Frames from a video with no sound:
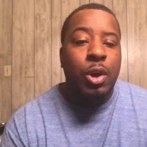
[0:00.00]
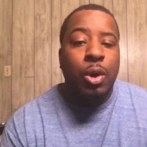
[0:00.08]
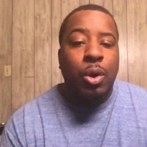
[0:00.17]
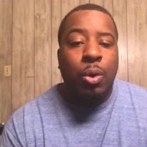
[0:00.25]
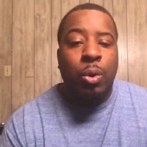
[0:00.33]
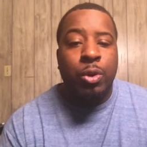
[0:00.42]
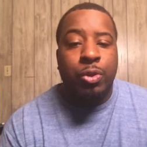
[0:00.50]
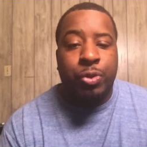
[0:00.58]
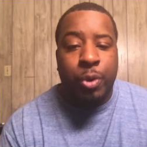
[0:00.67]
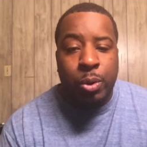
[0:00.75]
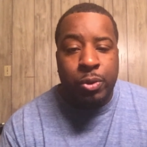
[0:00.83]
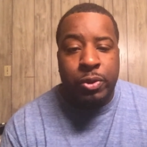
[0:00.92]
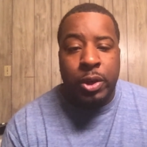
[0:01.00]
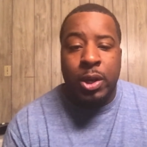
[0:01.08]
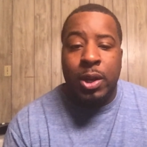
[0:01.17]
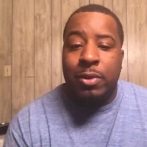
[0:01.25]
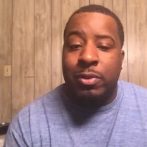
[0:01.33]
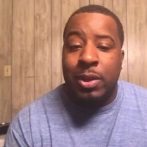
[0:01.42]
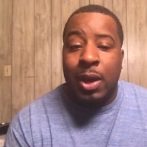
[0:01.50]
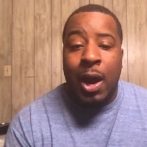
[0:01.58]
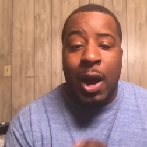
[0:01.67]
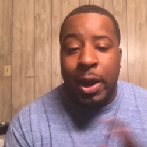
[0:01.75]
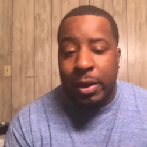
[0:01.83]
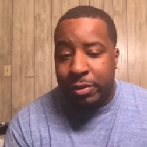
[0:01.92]
on Thursday. That's the
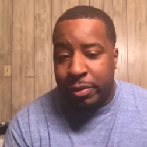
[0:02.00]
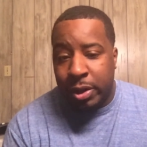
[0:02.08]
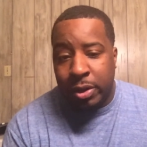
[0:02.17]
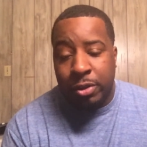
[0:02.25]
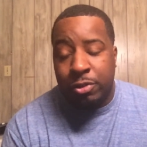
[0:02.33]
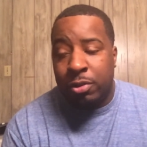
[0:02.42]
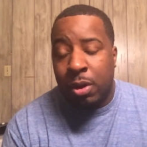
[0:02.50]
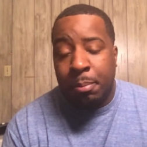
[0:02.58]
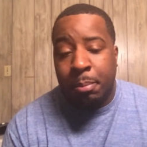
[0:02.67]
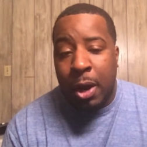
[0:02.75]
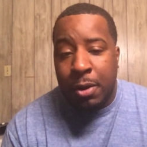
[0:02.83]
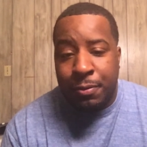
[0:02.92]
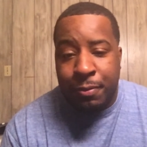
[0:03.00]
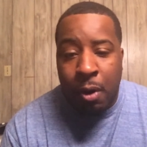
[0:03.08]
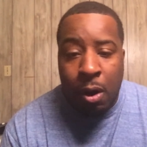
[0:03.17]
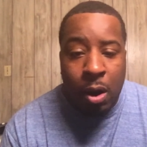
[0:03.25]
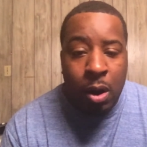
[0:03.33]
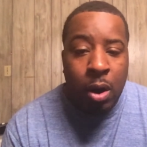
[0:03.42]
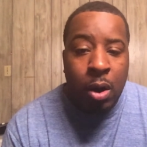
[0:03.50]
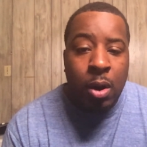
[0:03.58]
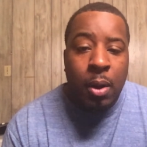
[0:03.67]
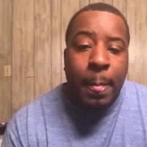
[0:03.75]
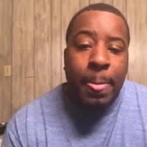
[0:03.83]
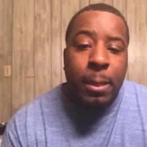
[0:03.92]
highest daily jump by far.
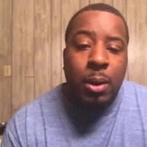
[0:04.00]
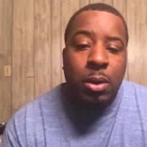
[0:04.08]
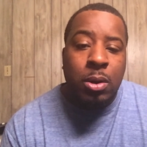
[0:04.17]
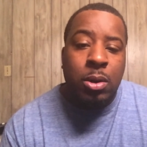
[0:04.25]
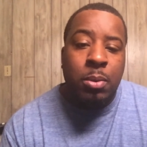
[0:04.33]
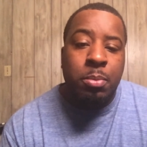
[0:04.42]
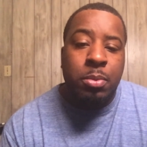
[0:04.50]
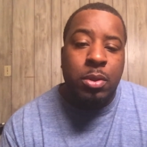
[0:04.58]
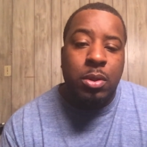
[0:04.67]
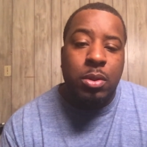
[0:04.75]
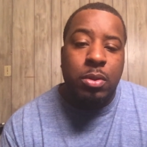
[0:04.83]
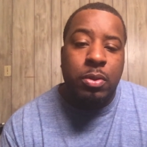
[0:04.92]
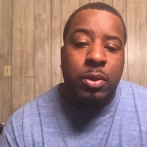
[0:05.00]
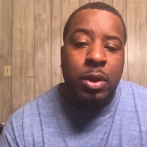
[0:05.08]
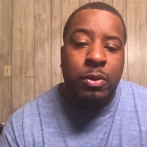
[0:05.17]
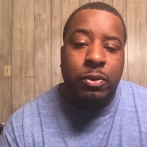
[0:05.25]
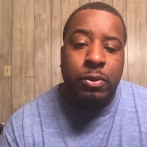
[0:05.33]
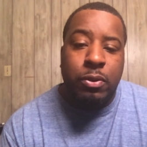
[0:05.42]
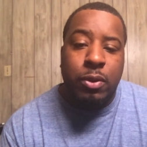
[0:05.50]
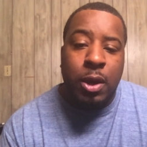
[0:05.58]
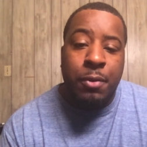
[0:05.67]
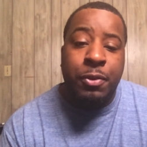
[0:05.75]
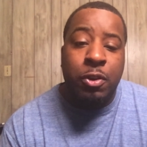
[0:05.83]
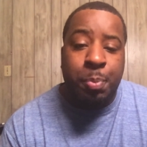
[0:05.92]
Um, this
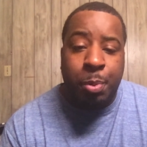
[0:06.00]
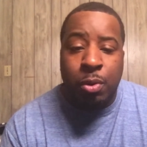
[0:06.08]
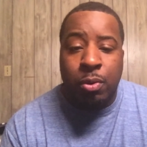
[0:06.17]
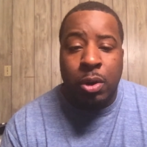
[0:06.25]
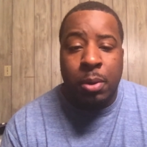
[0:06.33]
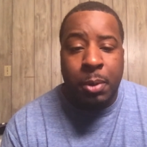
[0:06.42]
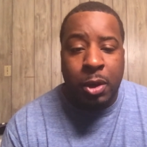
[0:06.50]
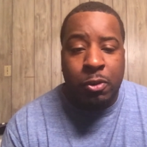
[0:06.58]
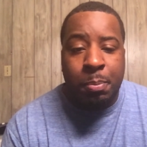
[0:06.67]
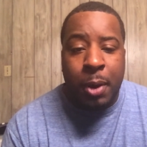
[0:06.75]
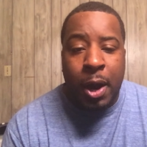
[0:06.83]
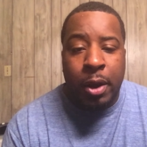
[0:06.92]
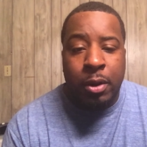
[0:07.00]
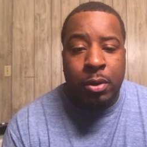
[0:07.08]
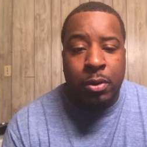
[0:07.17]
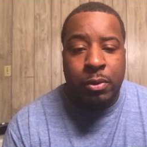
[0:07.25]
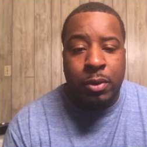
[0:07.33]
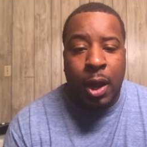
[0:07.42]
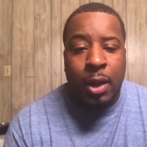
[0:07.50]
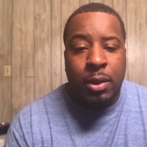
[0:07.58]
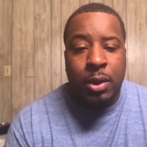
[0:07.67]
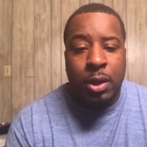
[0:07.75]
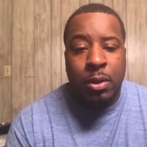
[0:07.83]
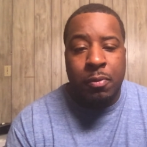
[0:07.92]
if this program expires at
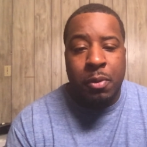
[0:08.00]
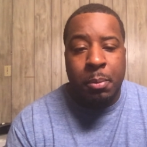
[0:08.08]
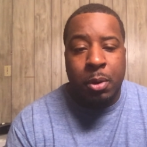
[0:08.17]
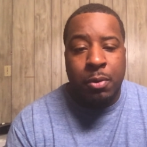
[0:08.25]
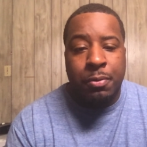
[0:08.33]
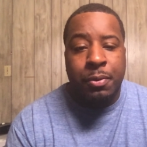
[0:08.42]
the end of the month